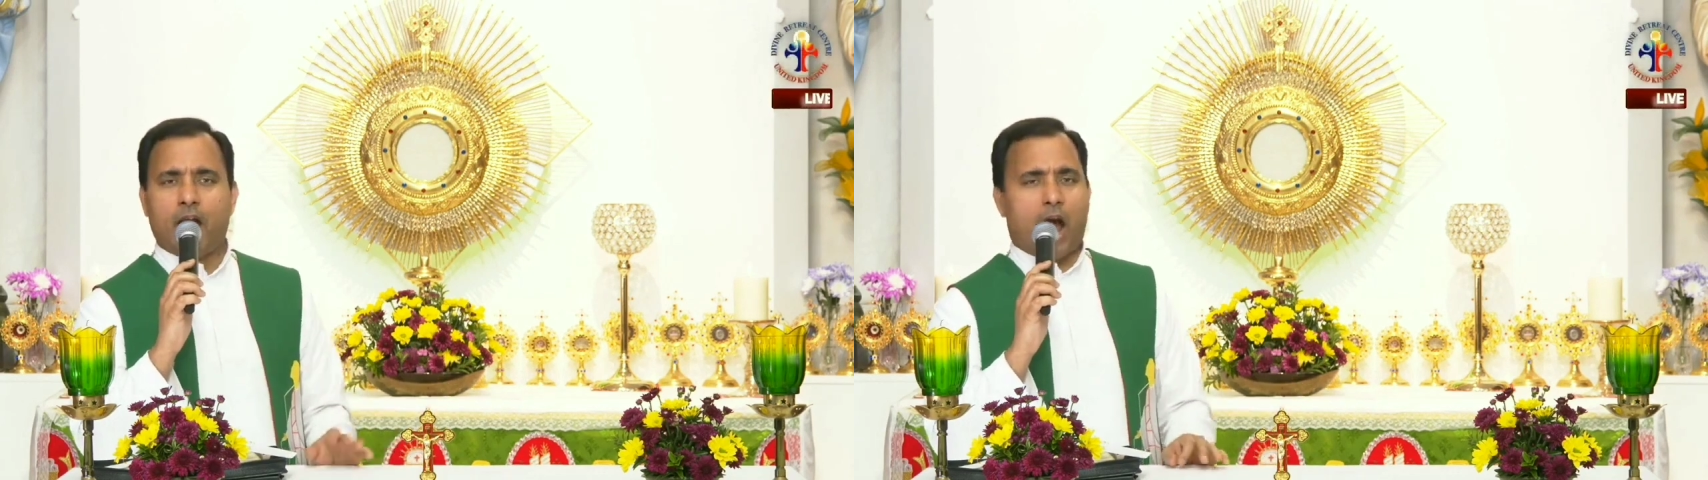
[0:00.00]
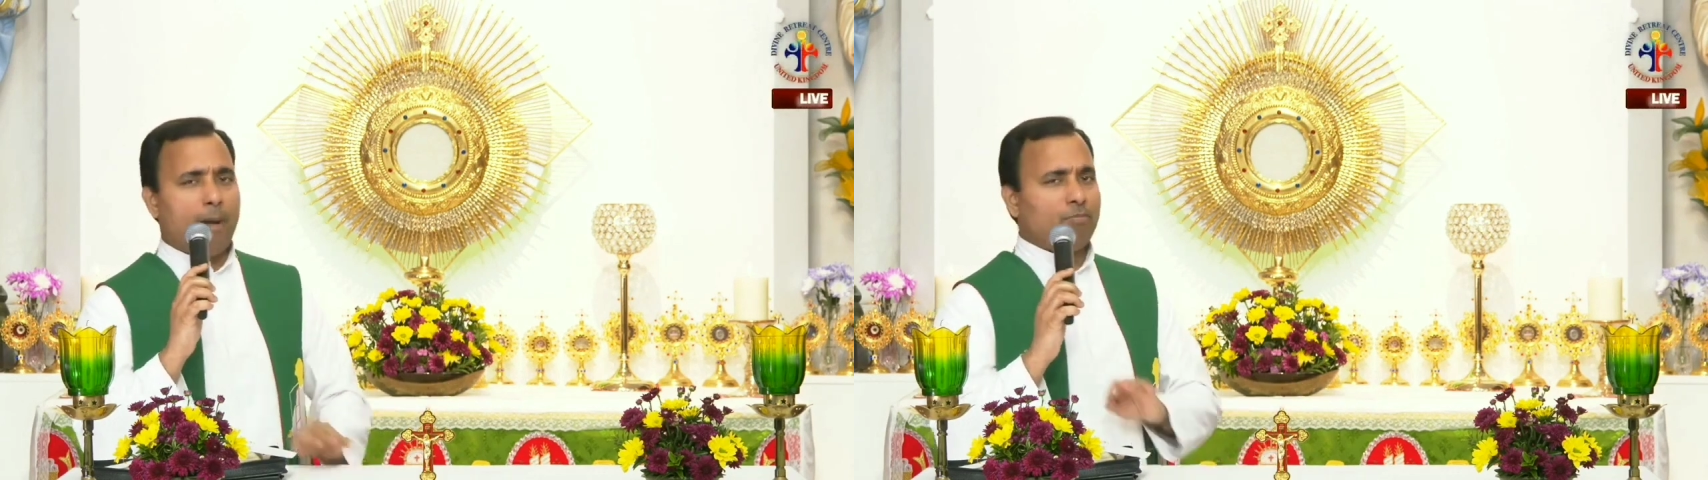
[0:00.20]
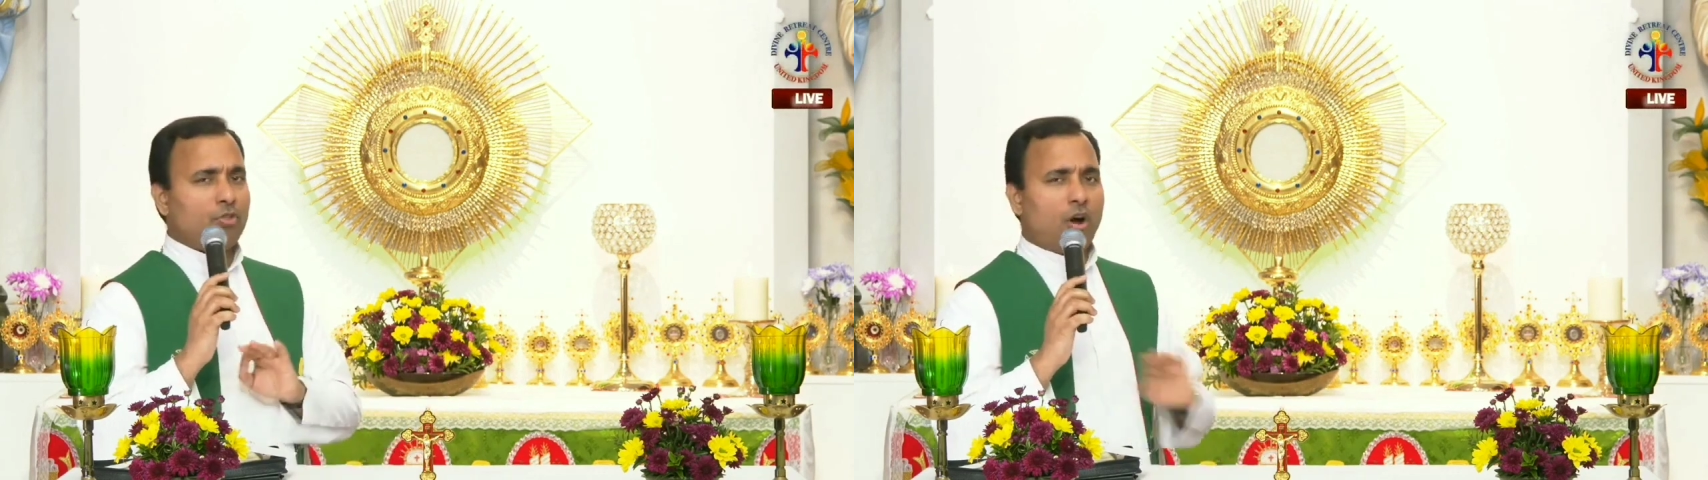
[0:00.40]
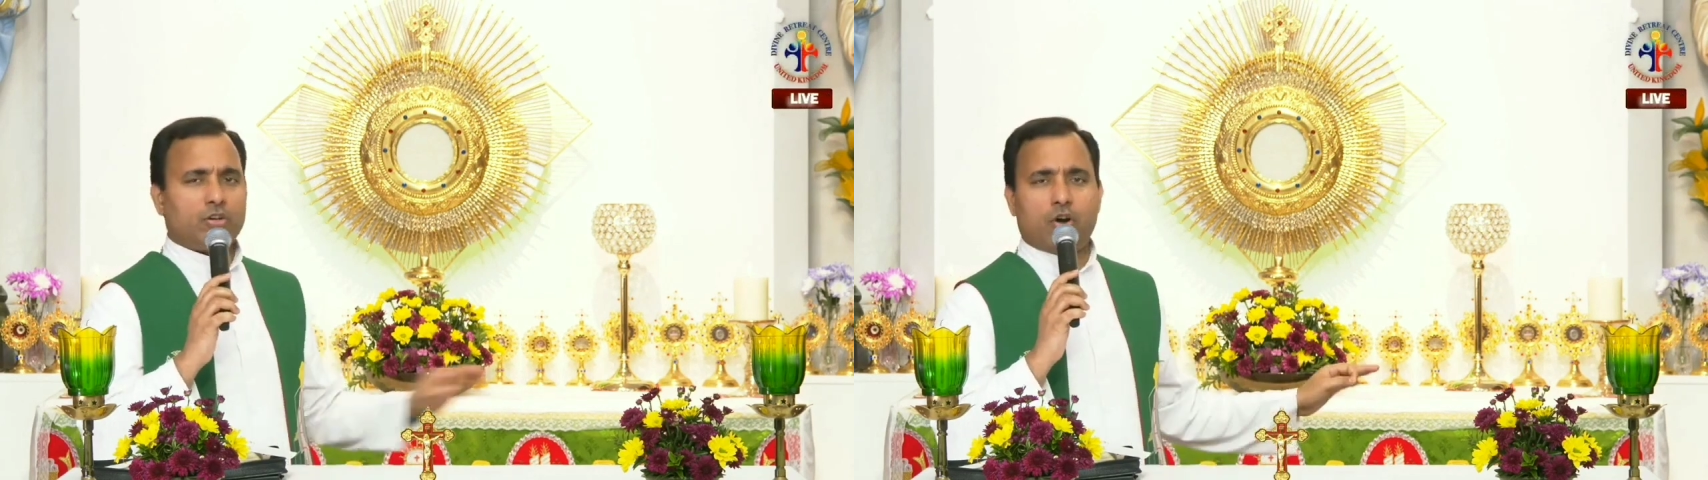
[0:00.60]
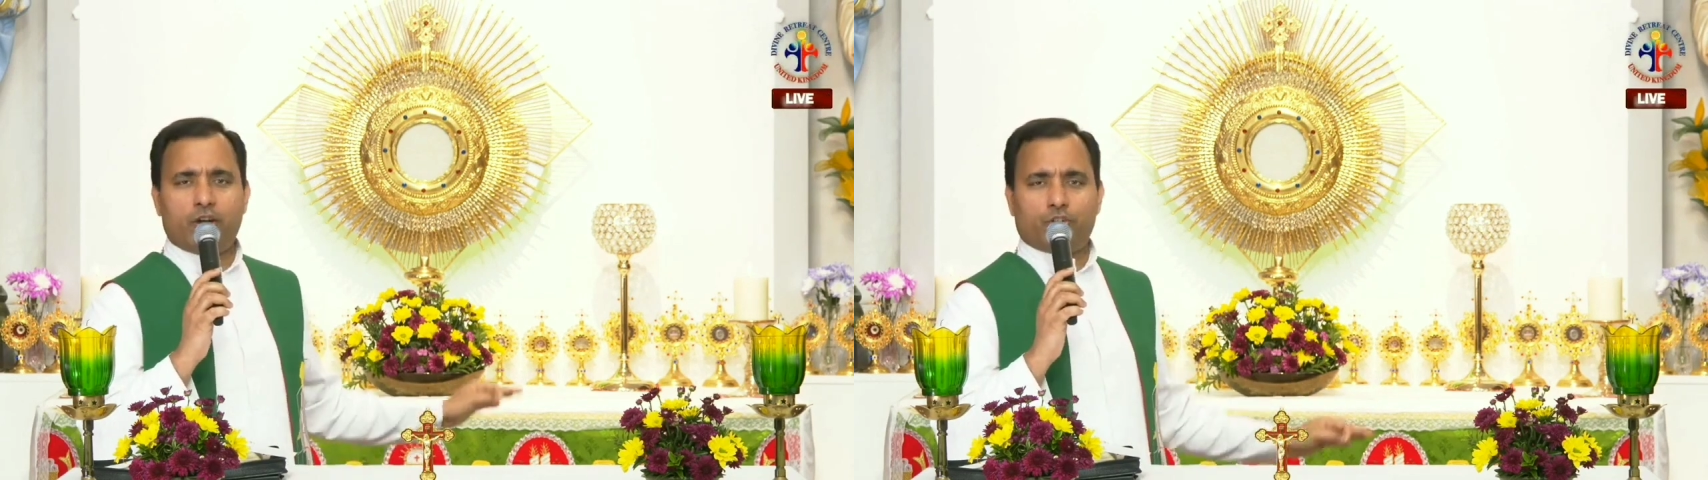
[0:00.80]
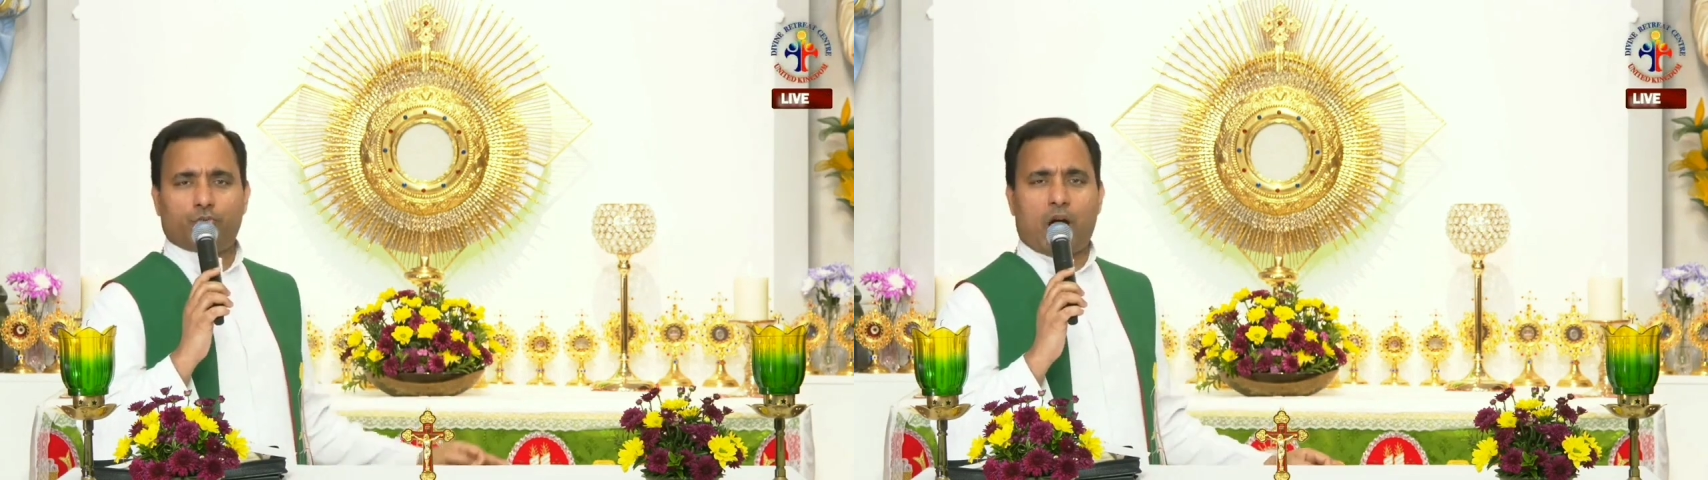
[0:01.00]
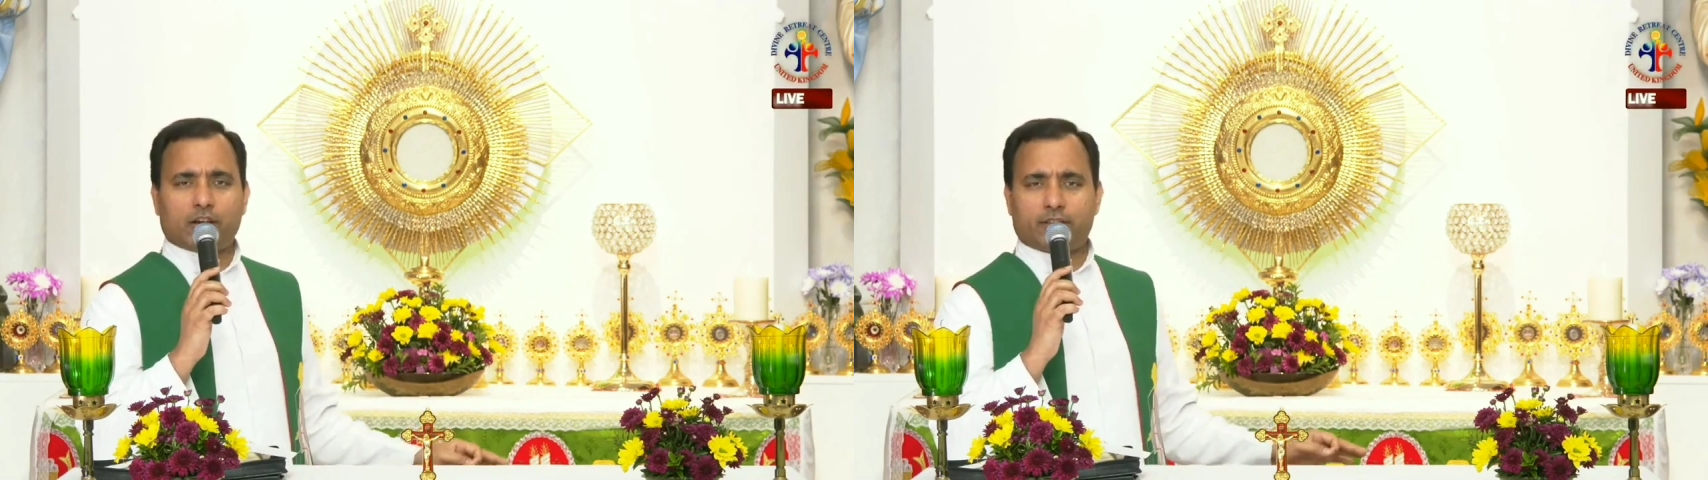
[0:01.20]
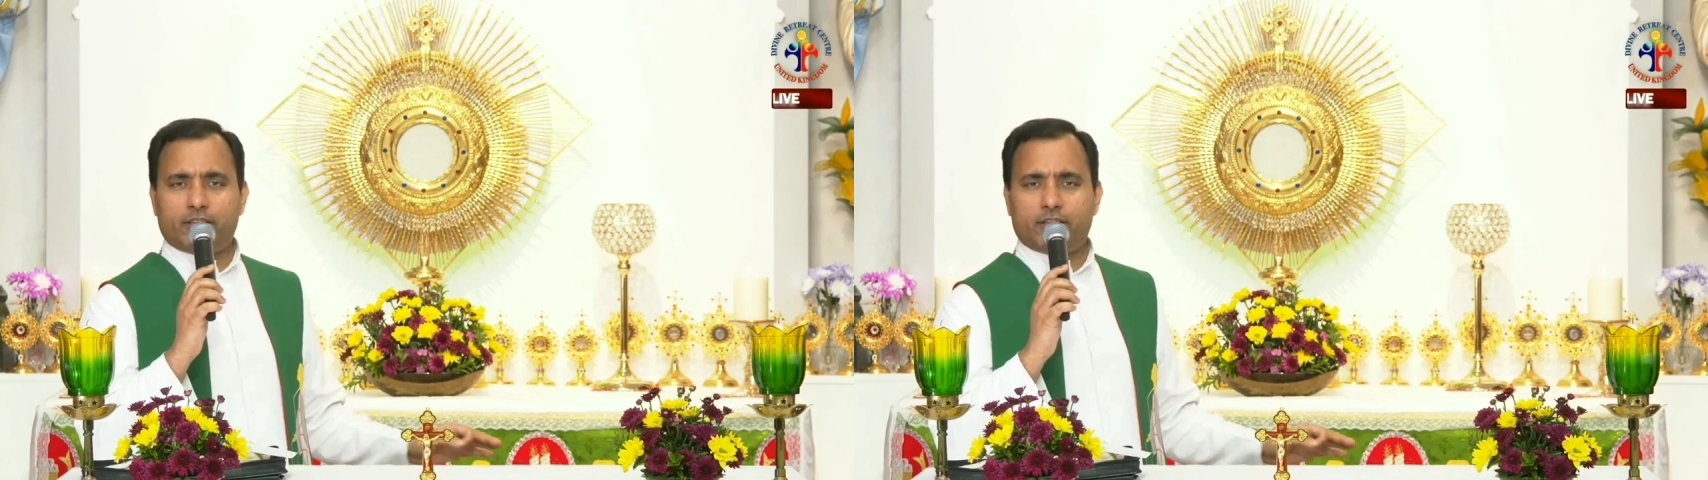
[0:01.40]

I'm not going to wash